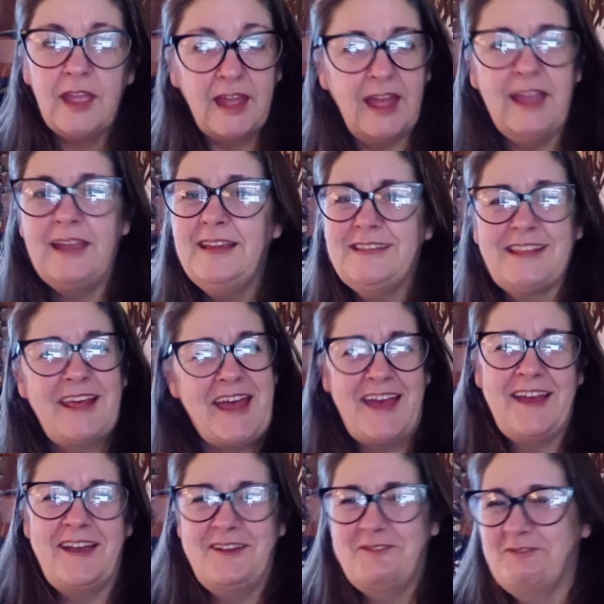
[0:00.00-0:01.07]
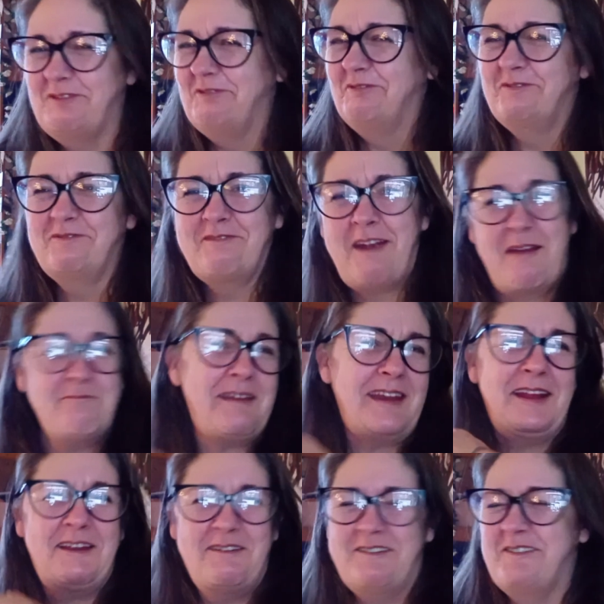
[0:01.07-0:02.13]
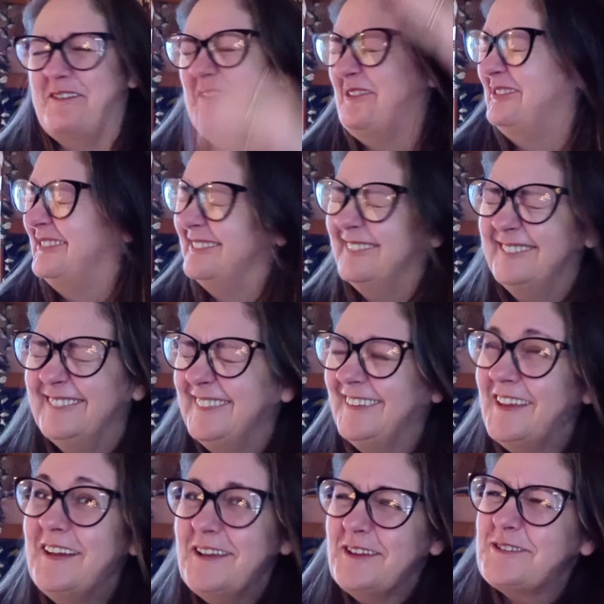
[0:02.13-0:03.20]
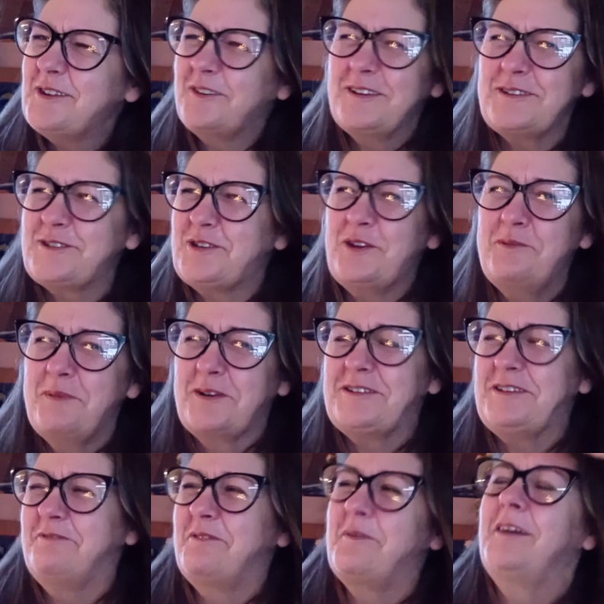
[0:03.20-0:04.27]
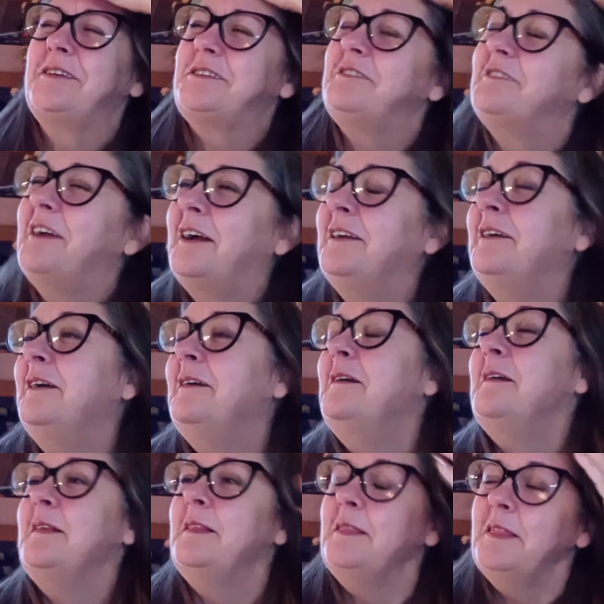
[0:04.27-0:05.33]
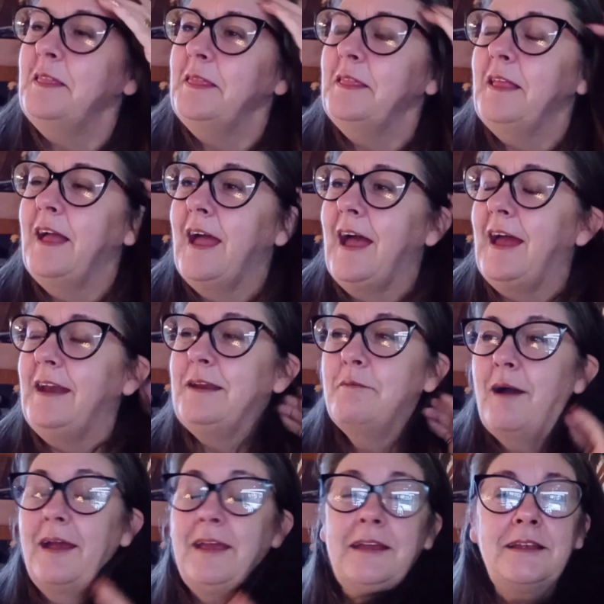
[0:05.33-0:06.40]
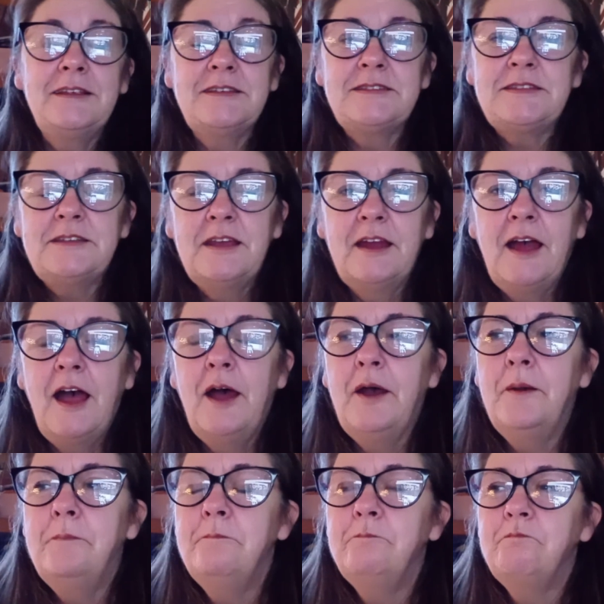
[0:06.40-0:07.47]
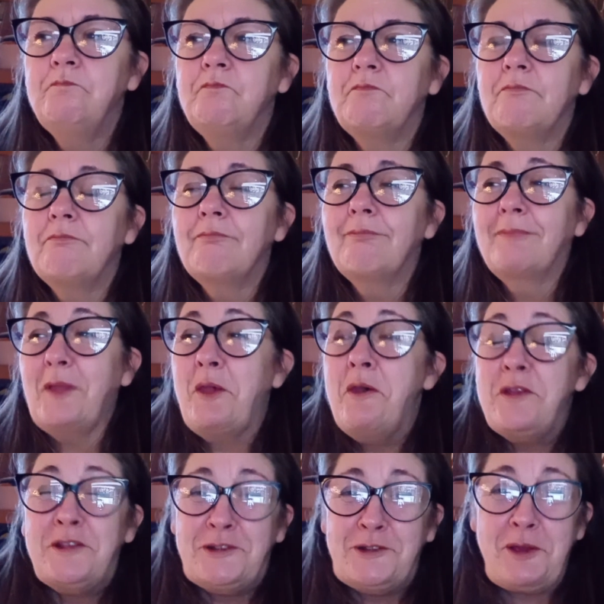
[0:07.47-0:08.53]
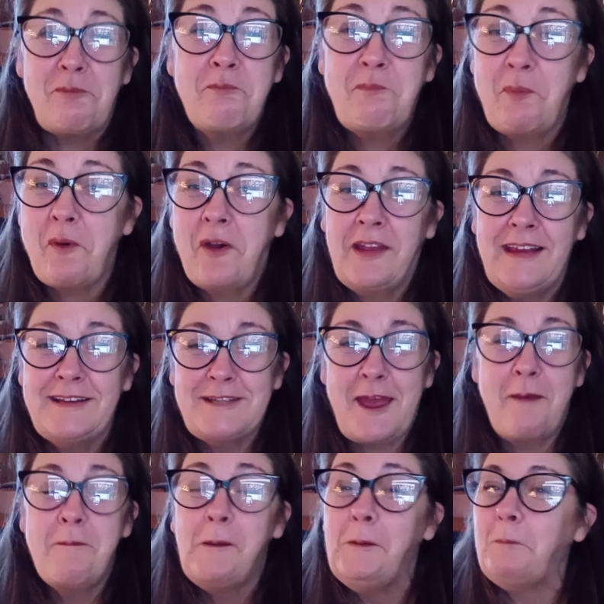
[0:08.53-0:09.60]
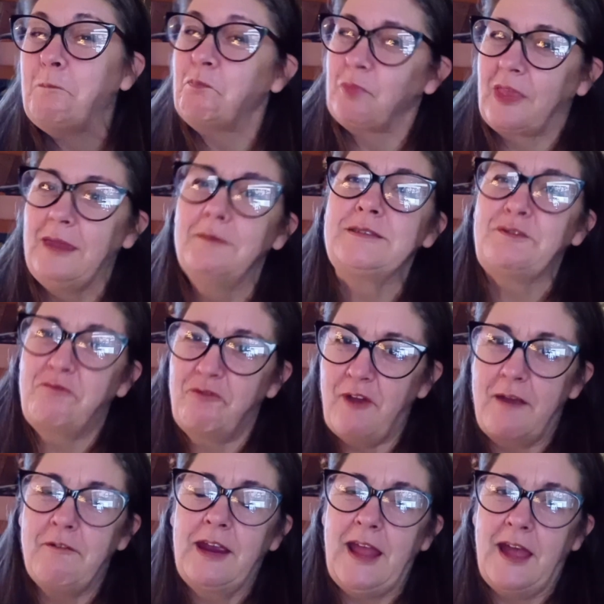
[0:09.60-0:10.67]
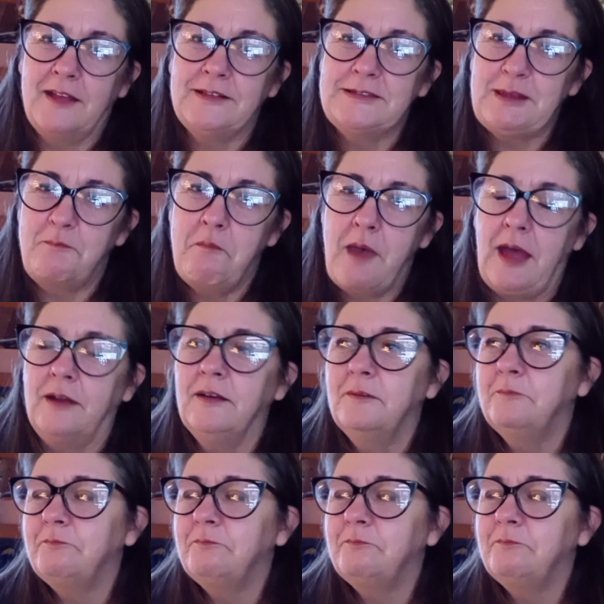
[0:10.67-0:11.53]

He's there. How many? So too much information, right? Anyways, some point in time, he was a very handsome man.